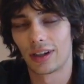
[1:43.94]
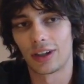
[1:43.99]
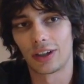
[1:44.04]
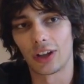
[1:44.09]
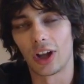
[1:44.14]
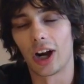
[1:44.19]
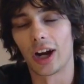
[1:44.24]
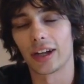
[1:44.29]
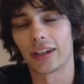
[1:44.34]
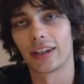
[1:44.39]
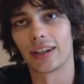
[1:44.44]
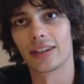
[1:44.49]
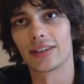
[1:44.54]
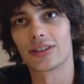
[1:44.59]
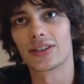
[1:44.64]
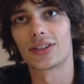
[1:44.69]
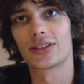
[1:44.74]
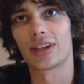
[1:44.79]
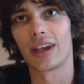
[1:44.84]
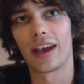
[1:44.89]
Clark
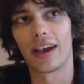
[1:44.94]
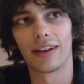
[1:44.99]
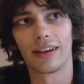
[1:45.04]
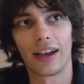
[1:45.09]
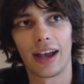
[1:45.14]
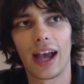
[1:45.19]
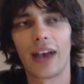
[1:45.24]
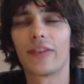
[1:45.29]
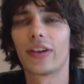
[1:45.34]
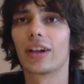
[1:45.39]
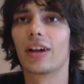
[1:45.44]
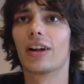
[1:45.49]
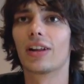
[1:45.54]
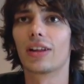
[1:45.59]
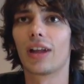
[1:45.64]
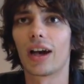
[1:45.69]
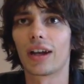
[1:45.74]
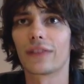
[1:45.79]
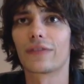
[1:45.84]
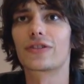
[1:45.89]
is having a
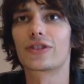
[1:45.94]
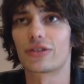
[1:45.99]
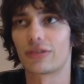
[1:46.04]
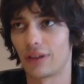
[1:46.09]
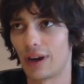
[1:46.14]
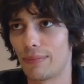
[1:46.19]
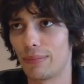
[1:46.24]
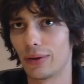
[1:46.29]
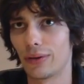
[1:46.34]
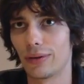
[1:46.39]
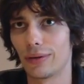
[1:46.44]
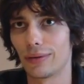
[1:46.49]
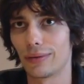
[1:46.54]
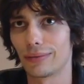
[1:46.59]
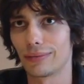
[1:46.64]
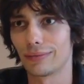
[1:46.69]
lot of trouble